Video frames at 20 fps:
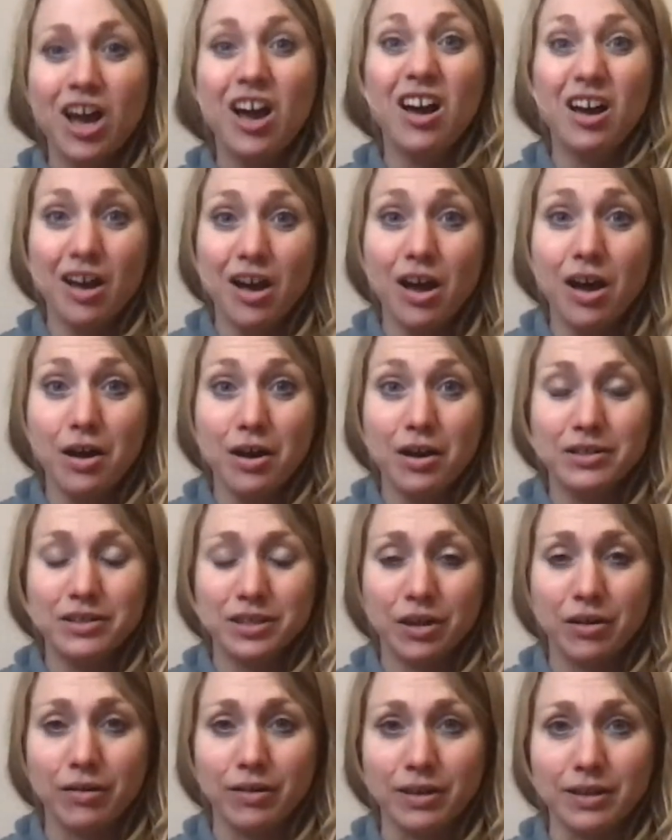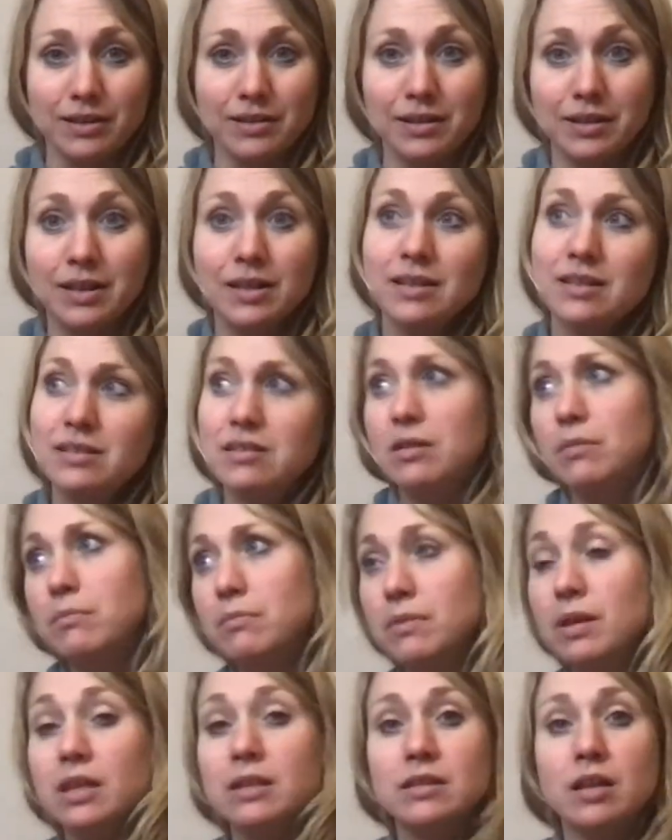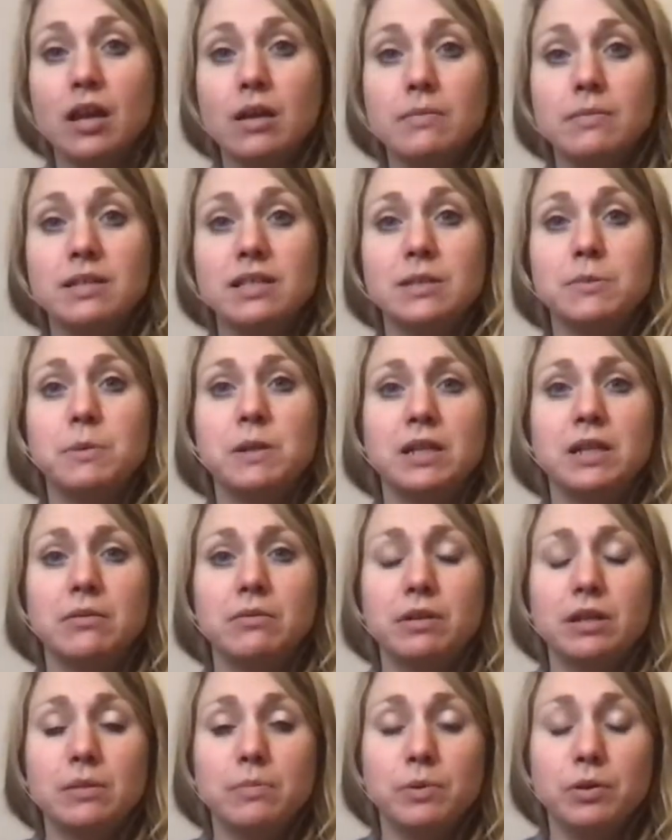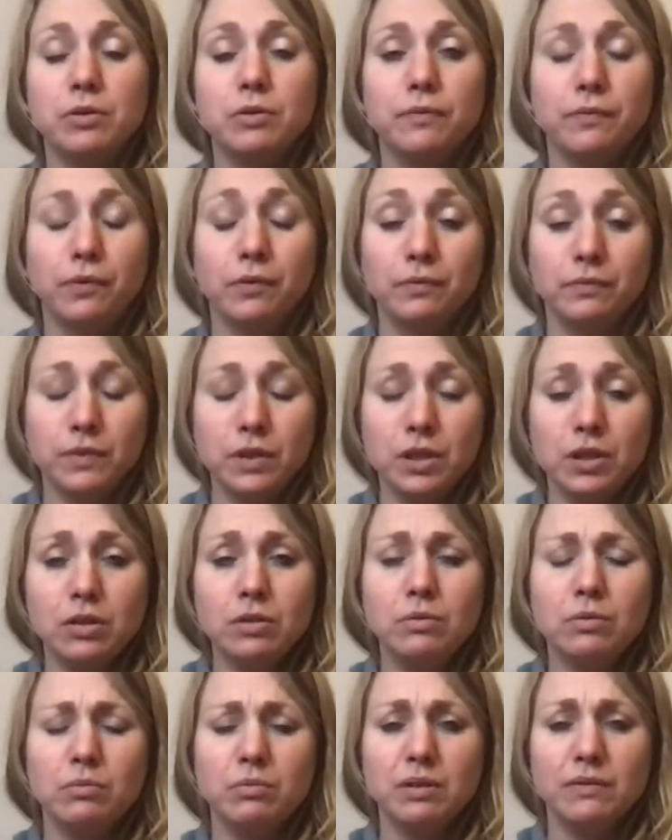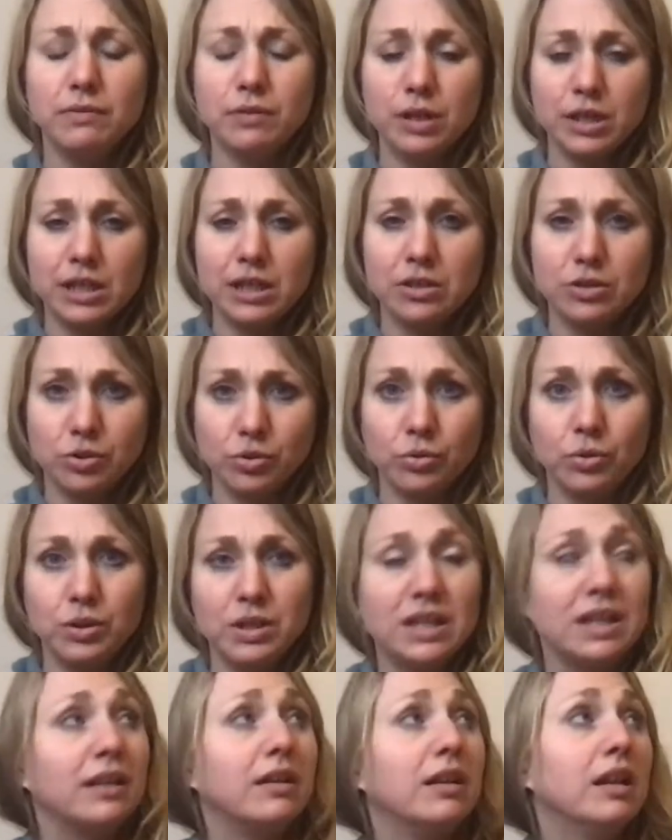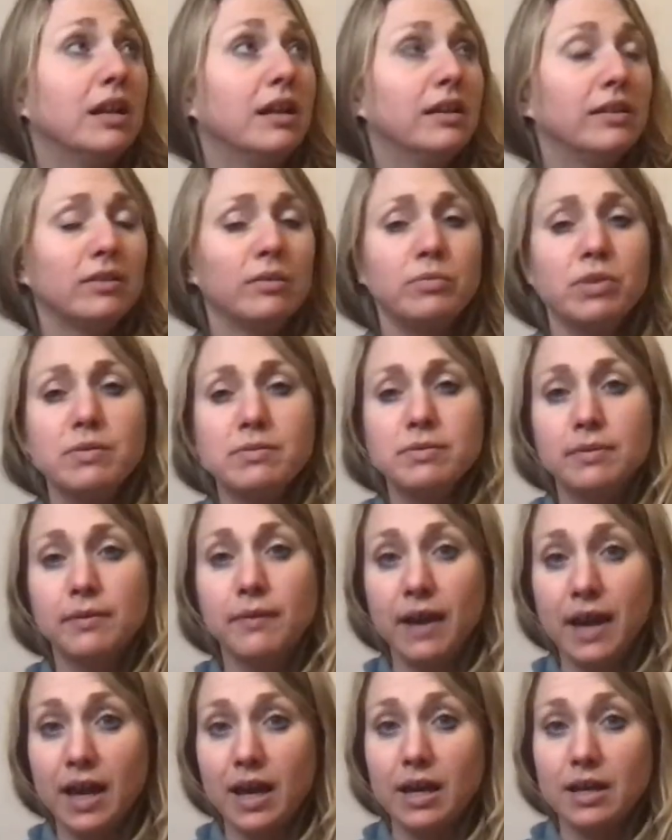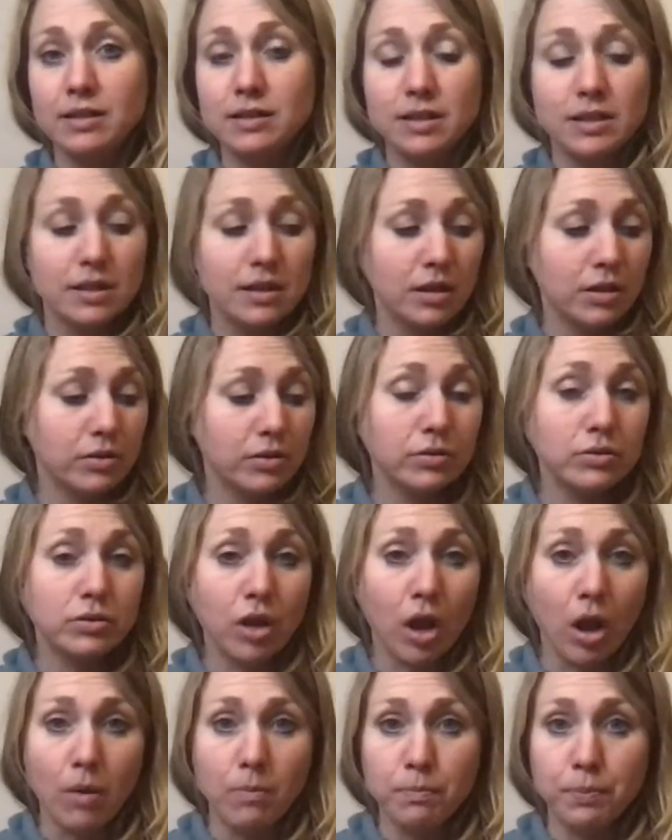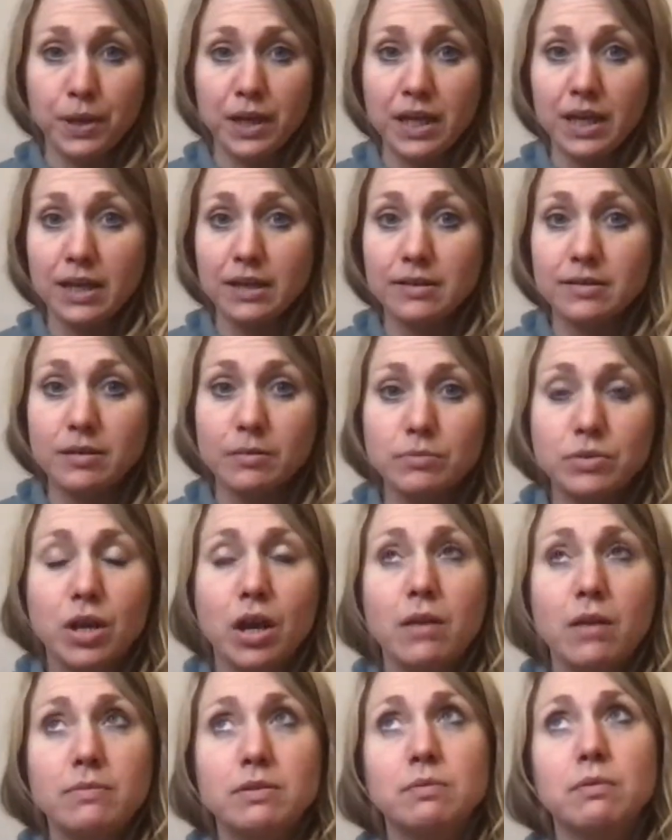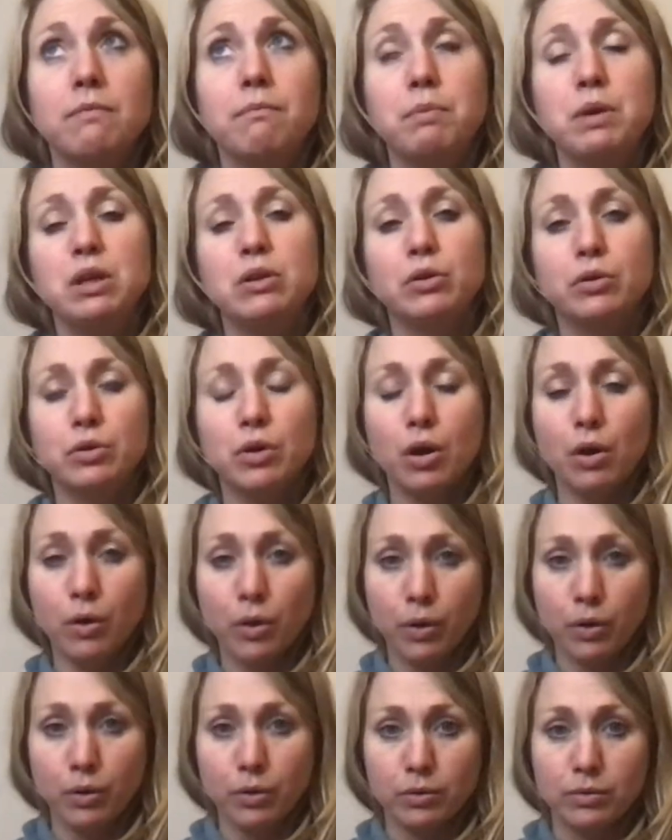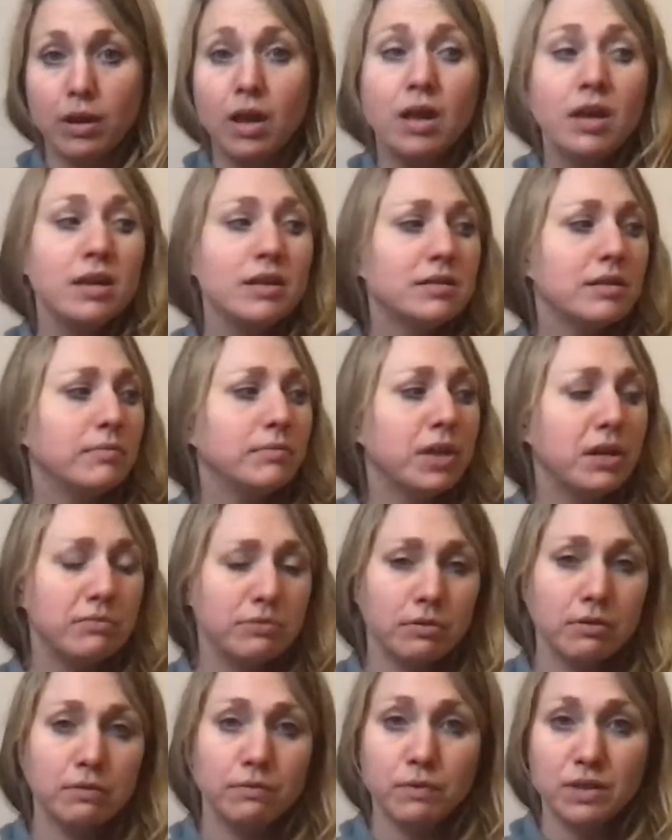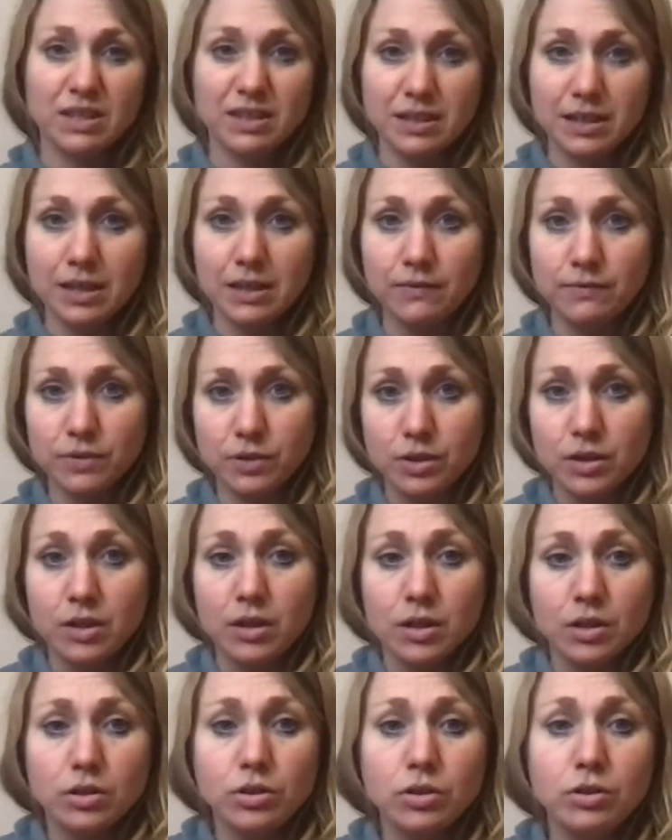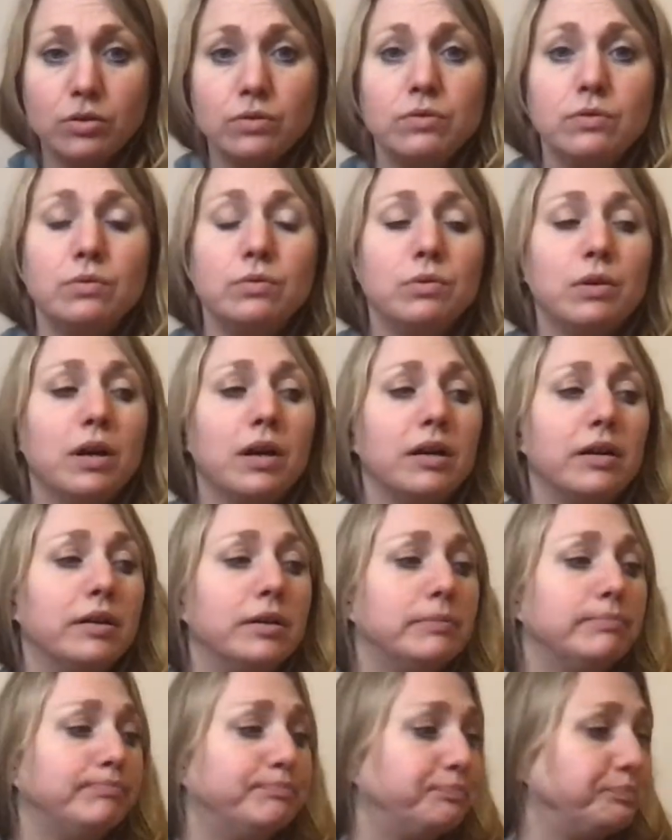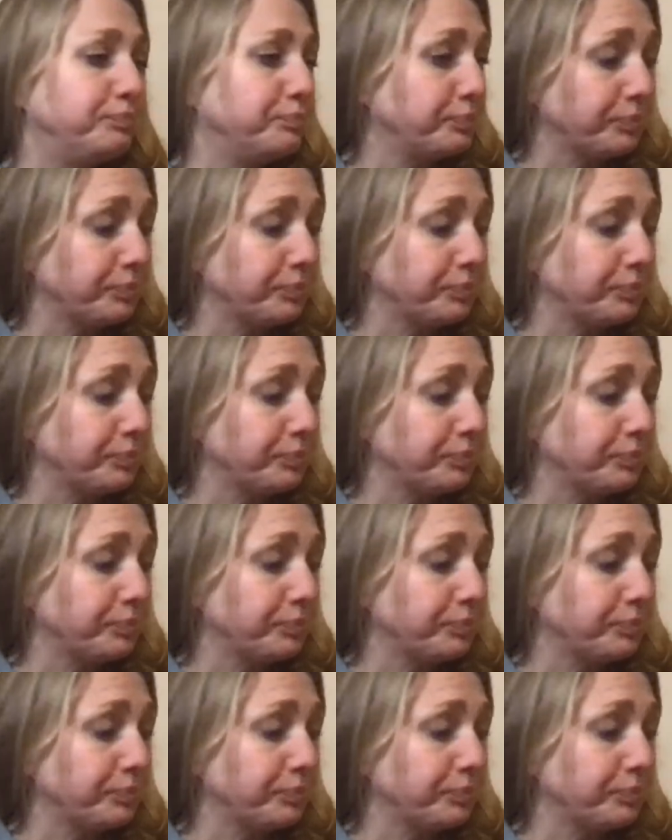a hard hike. Sometimes it's been a really beautiful view and we've really enjoyed it. Sometimes we've had good company. Sometimes we've been on our own. Sometimes we've received new